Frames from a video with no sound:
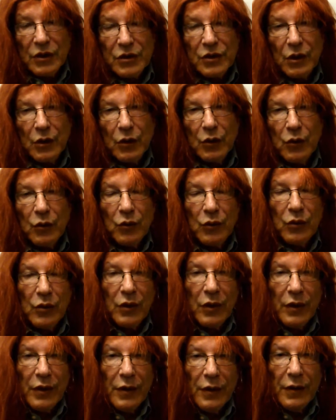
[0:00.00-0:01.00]
So
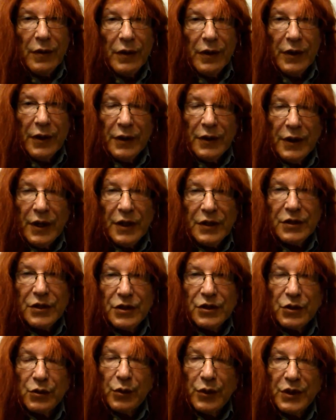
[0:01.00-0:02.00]
in
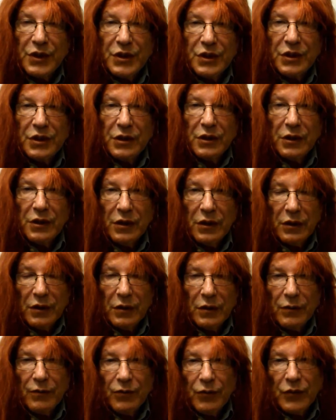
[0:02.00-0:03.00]
essence, we see
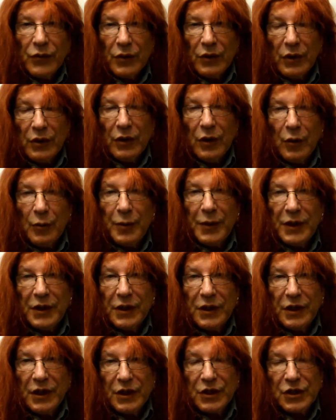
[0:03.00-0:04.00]

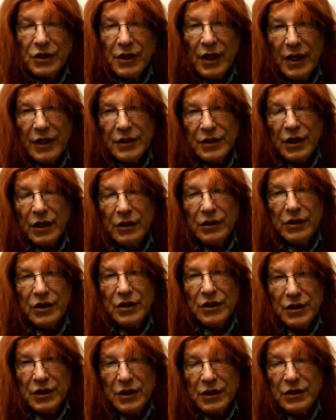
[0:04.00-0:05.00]
opiate addiction as a
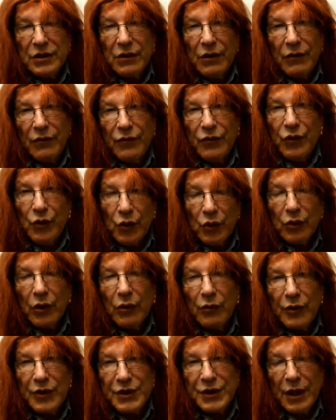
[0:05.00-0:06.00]
disease of
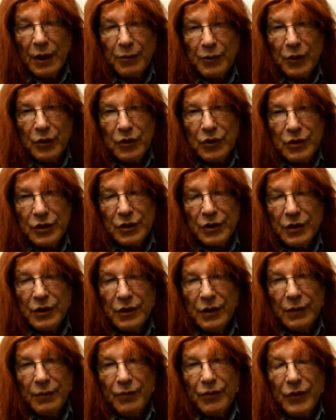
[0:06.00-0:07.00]
neuroreceptors.
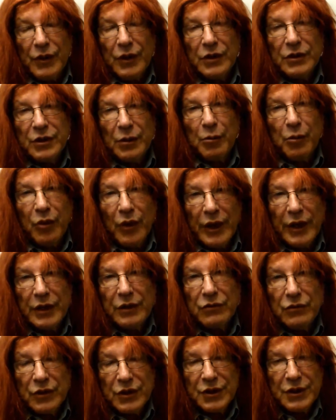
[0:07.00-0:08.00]
It's a
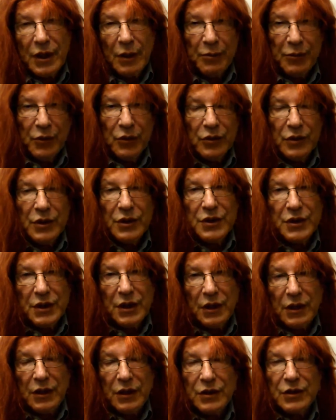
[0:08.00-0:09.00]
brain receptor
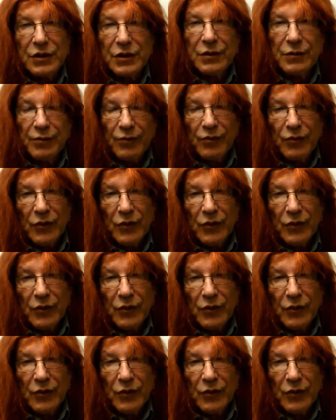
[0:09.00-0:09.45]
disease.